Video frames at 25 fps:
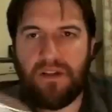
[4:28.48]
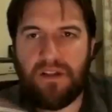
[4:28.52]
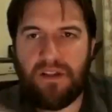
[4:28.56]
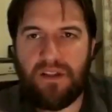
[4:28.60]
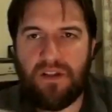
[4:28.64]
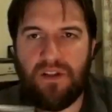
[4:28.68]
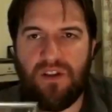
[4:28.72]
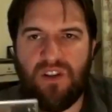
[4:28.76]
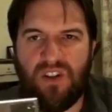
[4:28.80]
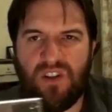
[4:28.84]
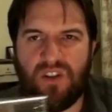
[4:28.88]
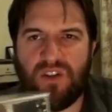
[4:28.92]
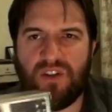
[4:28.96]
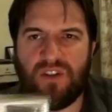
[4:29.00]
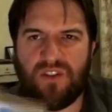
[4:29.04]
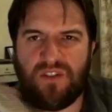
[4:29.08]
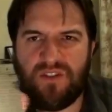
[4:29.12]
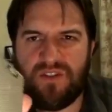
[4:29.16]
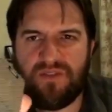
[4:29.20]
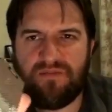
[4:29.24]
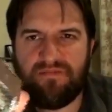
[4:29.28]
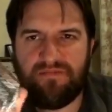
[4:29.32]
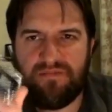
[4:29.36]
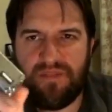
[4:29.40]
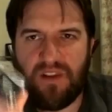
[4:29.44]
it
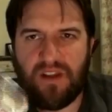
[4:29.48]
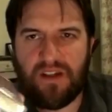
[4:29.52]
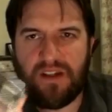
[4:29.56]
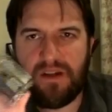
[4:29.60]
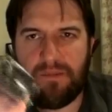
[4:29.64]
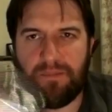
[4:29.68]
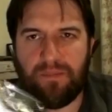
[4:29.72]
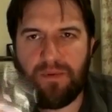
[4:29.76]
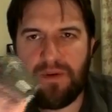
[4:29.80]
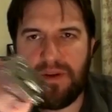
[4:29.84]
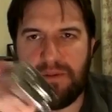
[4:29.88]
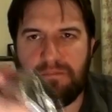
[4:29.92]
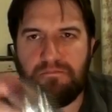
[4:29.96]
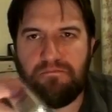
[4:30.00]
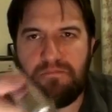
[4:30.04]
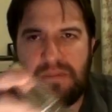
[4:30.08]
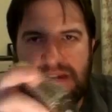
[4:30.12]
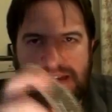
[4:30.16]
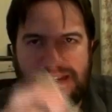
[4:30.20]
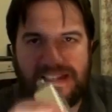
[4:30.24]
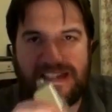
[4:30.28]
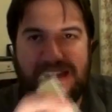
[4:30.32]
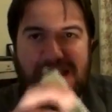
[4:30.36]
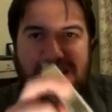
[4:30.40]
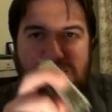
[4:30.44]
looks like a pretty
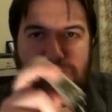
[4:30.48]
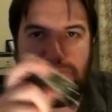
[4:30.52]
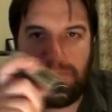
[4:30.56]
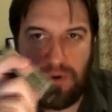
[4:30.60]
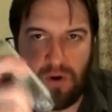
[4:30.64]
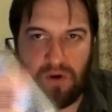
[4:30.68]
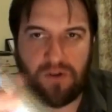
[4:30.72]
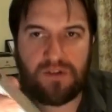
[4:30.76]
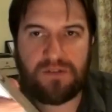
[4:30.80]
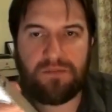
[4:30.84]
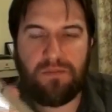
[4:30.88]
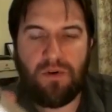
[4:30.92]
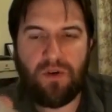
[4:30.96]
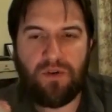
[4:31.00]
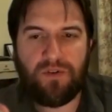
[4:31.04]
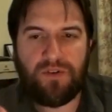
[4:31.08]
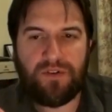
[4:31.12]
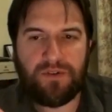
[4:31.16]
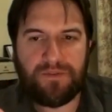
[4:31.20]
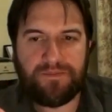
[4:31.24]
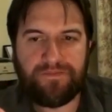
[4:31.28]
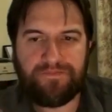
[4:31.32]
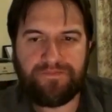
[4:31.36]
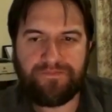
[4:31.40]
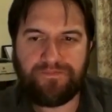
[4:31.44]
meaty box
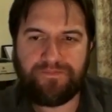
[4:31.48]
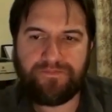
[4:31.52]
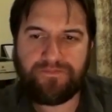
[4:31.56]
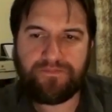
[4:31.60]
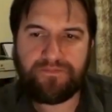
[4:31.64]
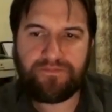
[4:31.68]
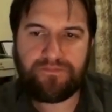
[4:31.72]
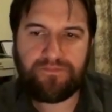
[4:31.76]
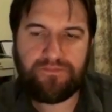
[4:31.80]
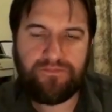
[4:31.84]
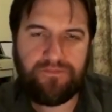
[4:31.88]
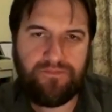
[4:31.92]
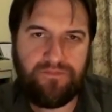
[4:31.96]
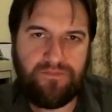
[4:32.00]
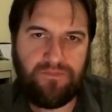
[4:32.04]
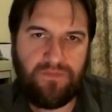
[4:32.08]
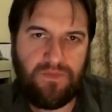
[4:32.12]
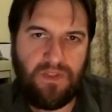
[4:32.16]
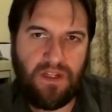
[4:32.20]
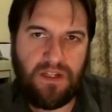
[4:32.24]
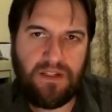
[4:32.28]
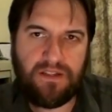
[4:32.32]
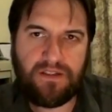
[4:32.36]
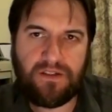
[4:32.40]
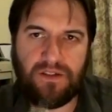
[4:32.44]
mod.
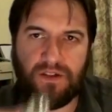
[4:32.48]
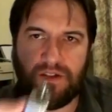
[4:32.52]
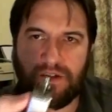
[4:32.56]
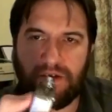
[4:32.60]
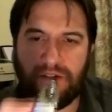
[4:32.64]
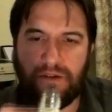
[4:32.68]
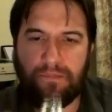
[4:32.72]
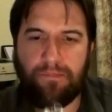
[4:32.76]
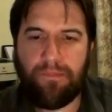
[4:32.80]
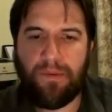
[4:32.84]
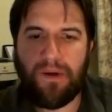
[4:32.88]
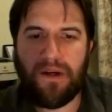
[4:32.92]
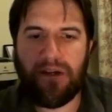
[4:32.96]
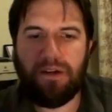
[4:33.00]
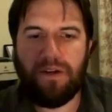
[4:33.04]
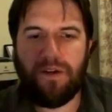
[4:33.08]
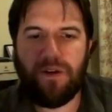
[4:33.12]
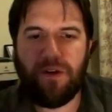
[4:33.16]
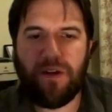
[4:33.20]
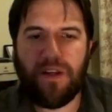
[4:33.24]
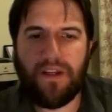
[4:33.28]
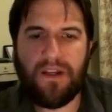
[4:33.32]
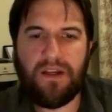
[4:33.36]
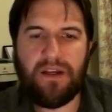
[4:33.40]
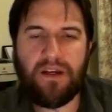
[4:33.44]
It's got a good button
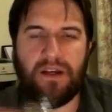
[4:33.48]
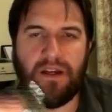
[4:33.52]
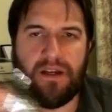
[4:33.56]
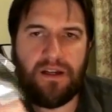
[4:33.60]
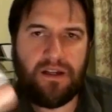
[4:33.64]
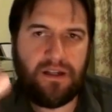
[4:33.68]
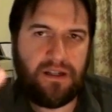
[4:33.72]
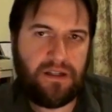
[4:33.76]
on it,